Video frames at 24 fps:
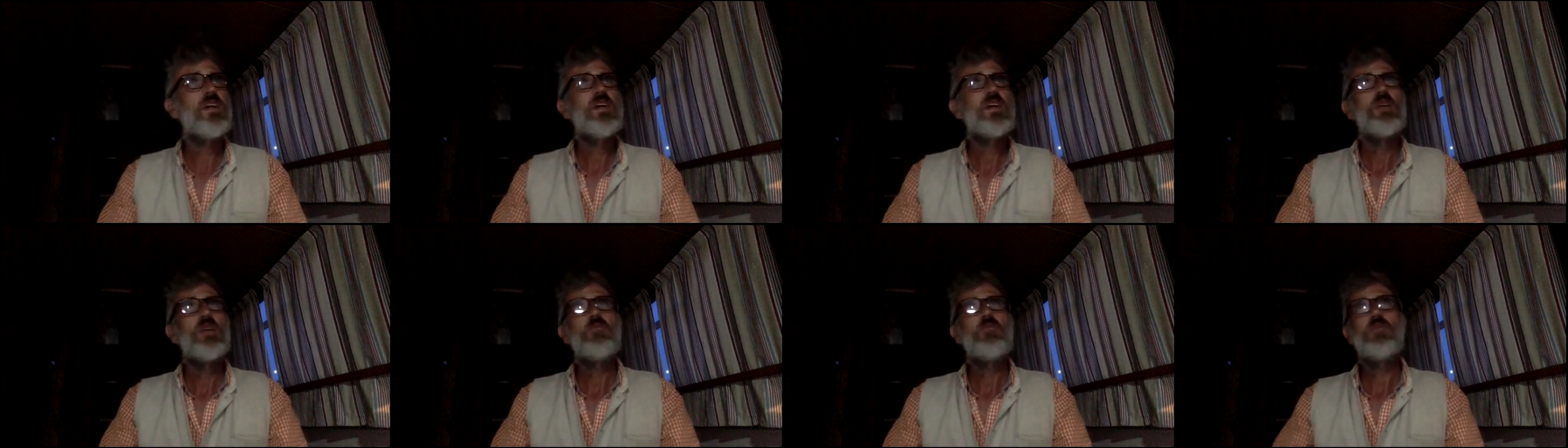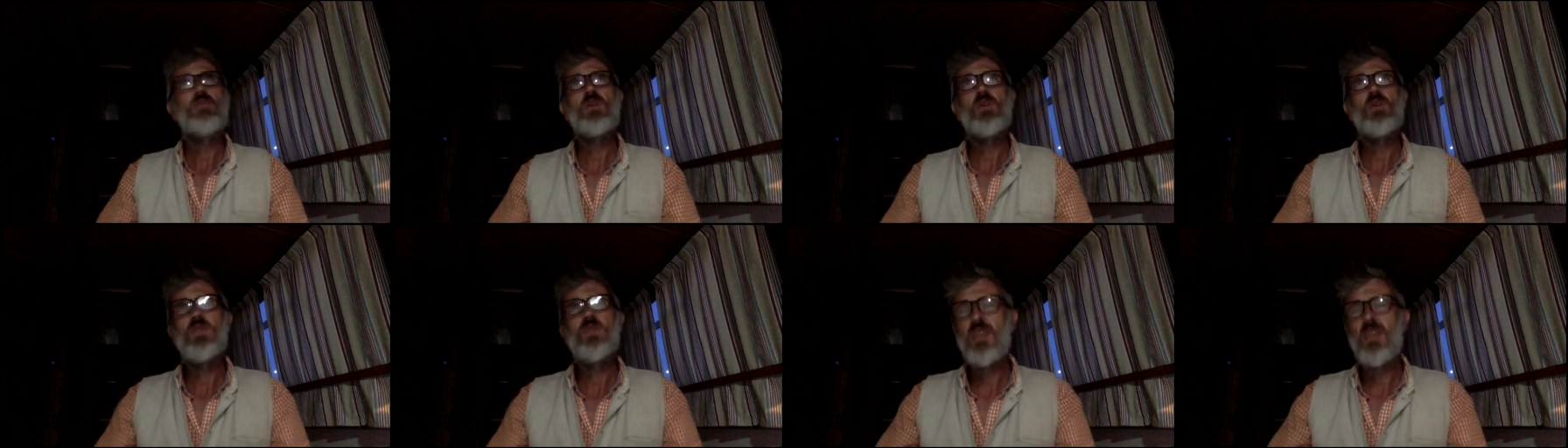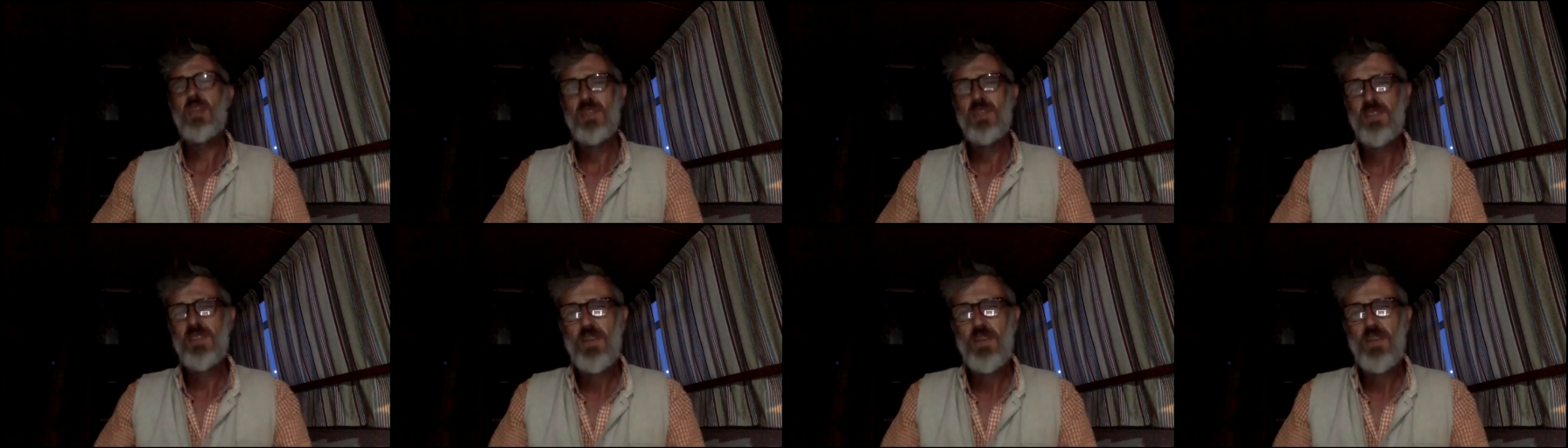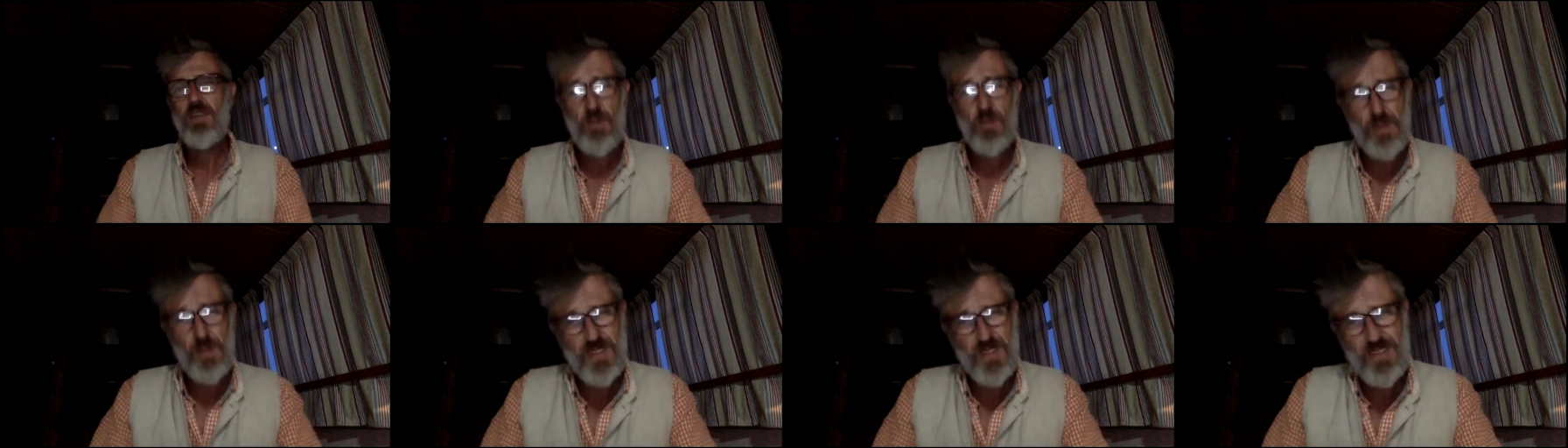moon, they say
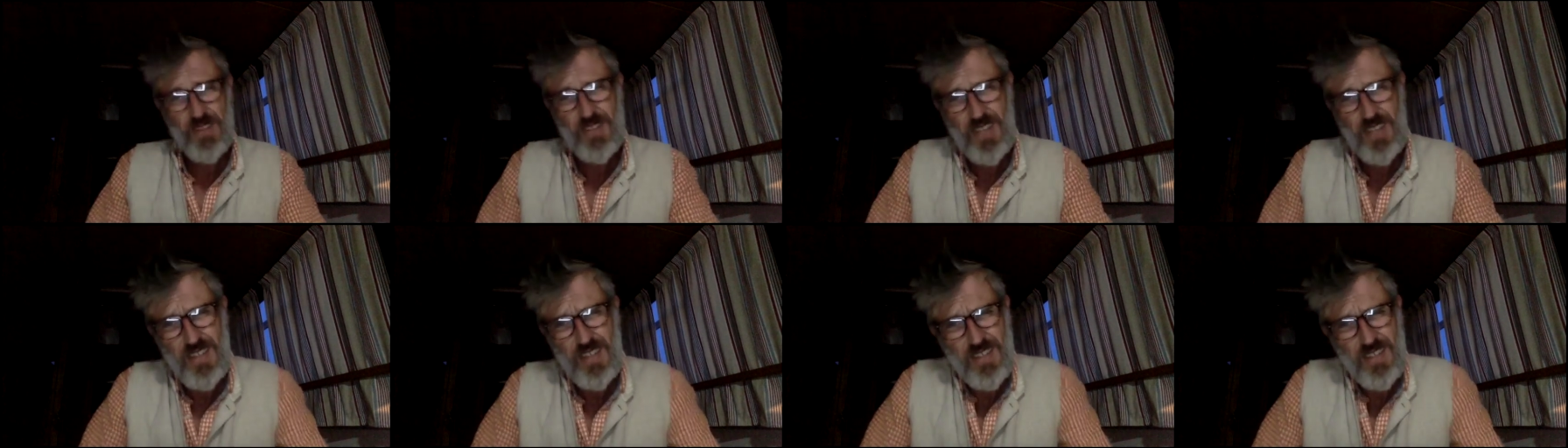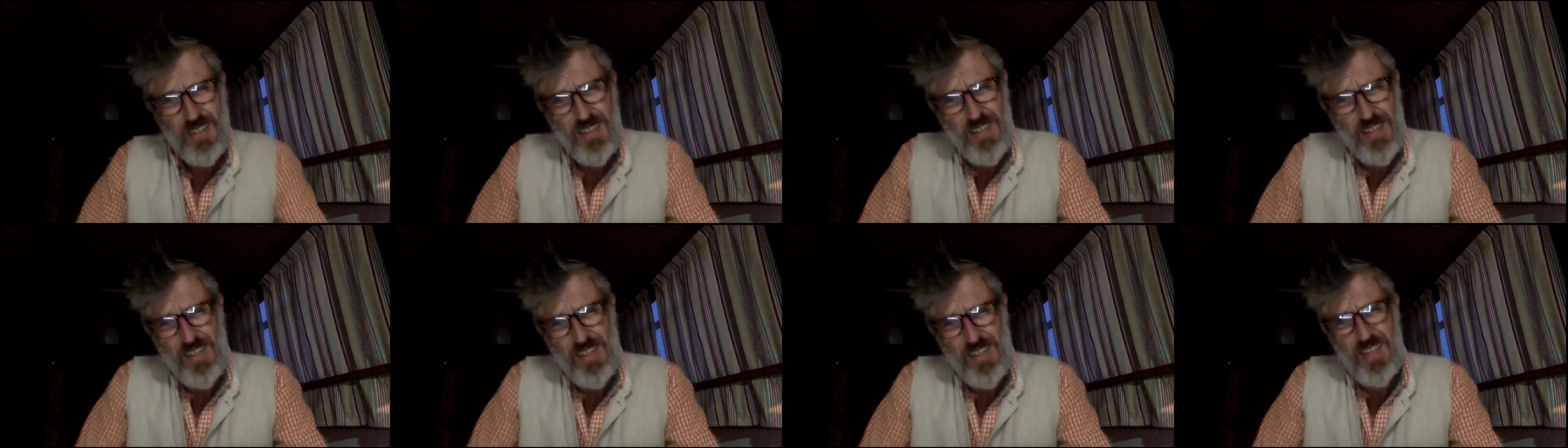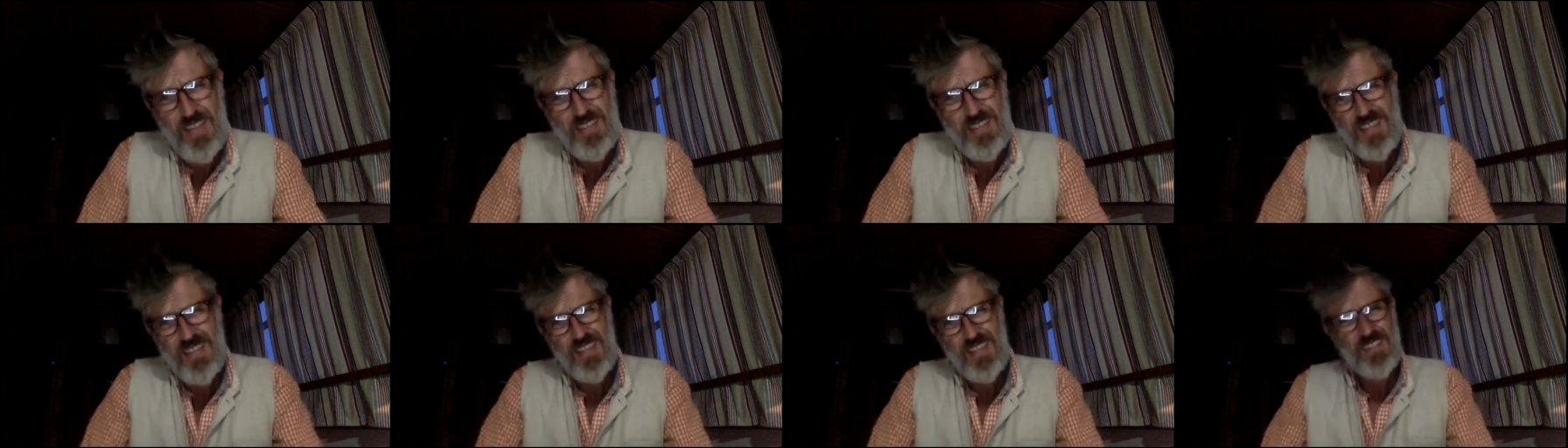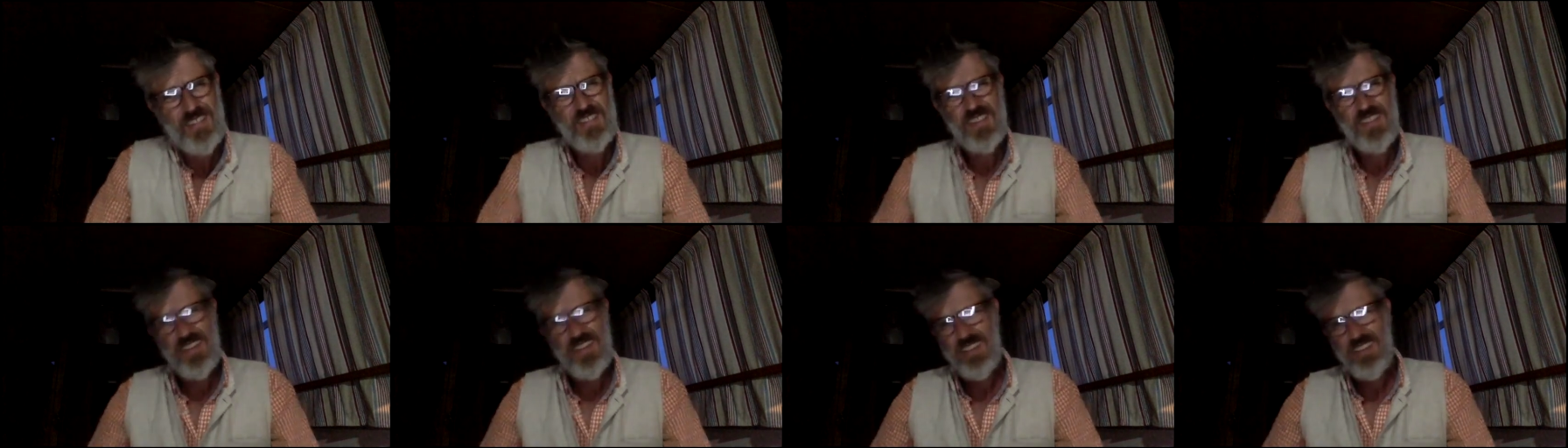the
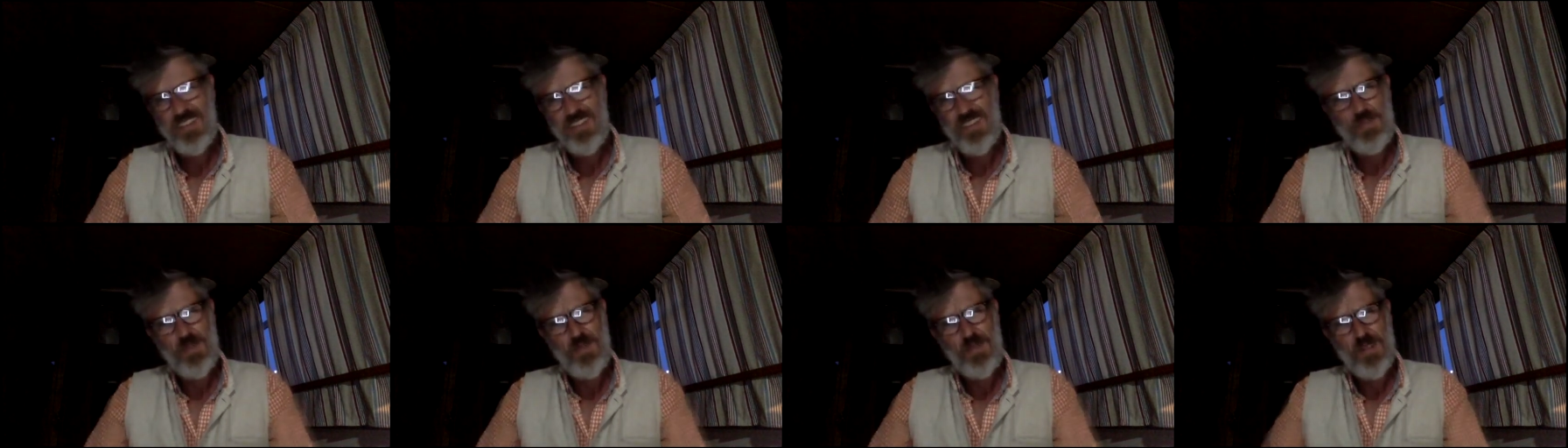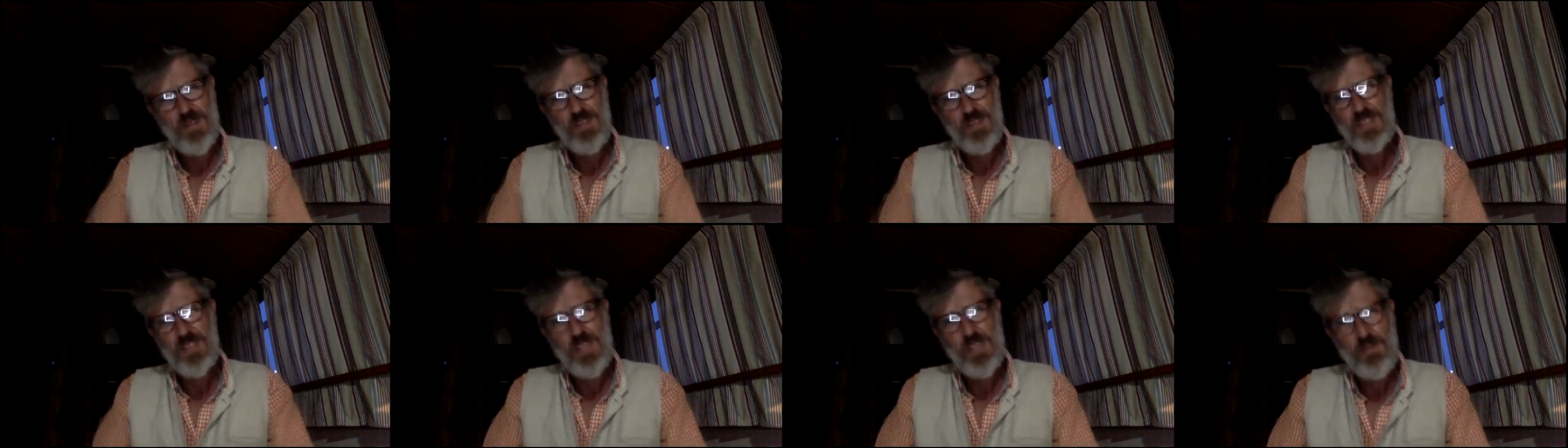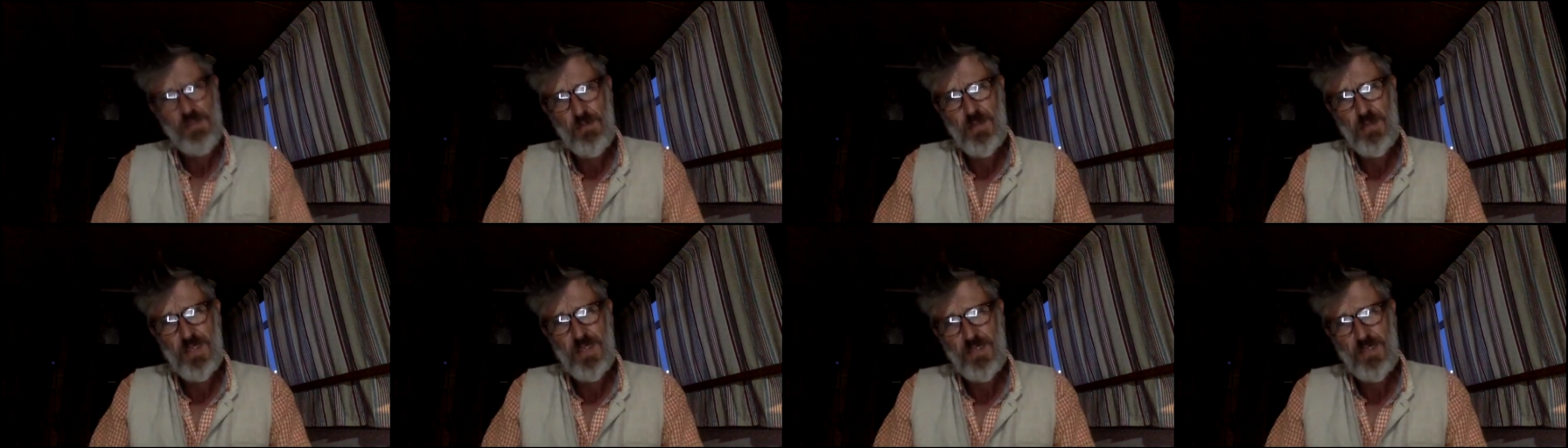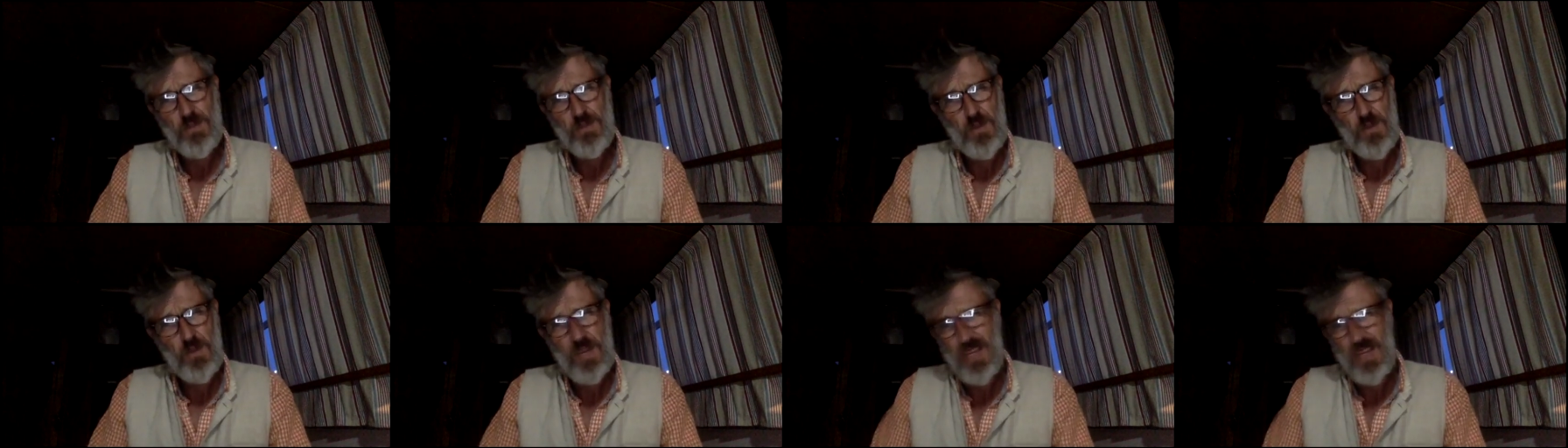sun is something like 7 minutes
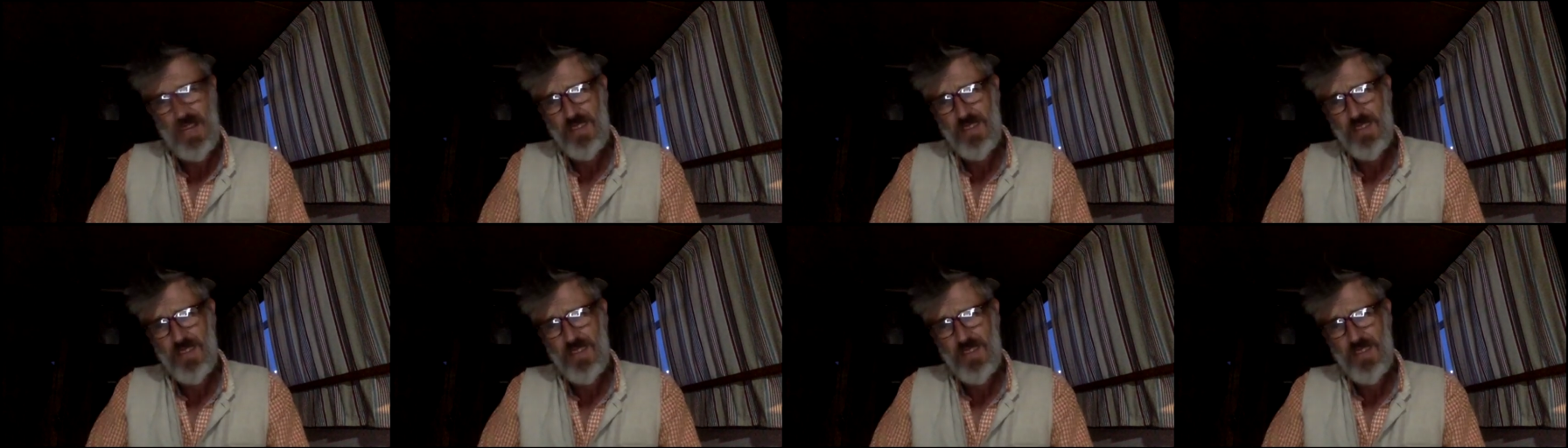away.